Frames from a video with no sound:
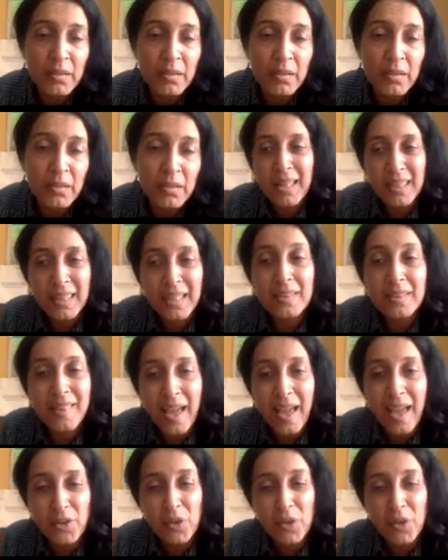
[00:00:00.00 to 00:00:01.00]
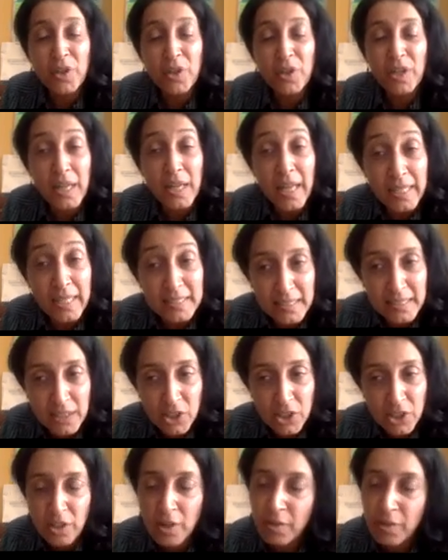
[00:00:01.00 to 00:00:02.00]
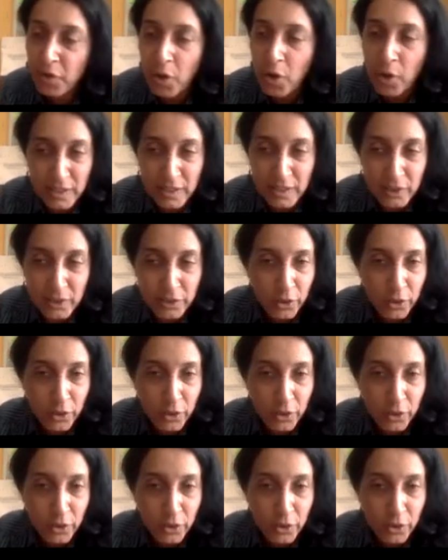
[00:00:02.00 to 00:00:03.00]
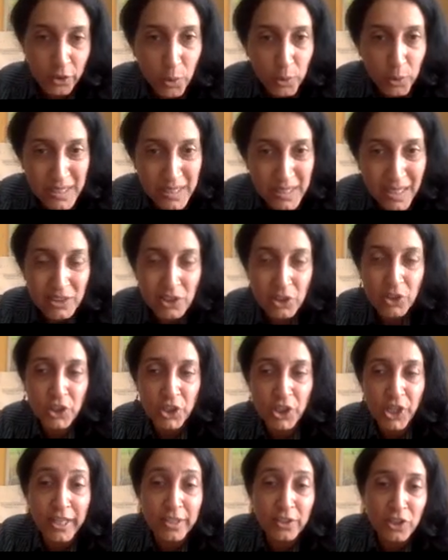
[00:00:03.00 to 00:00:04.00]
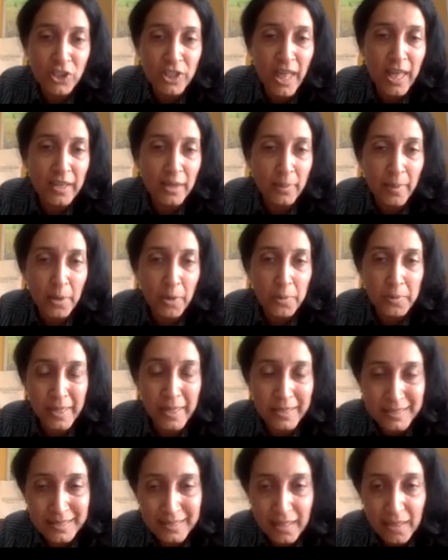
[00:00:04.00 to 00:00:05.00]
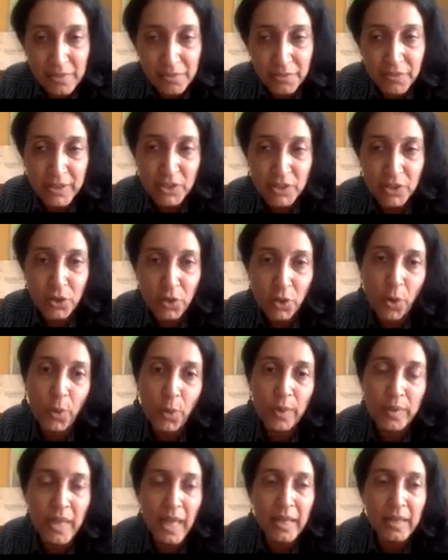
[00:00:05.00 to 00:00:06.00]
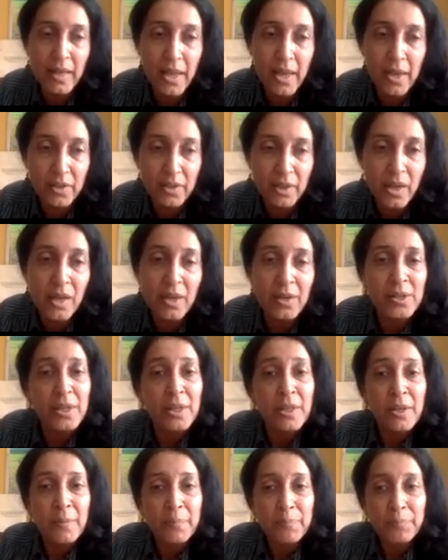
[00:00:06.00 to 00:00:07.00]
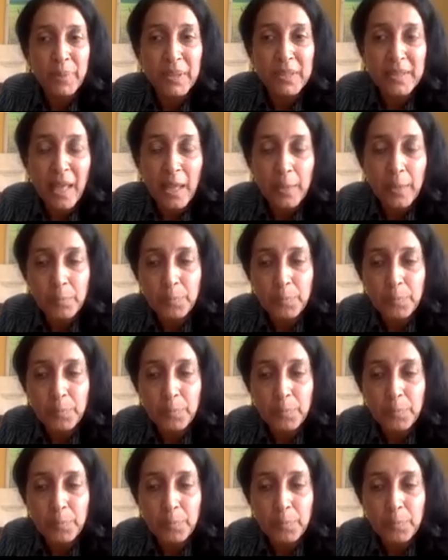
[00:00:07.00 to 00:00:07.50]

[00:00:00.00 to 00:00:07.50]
I think that realization, of course, it's going to be a process to change that about myself and to grow in that area. But that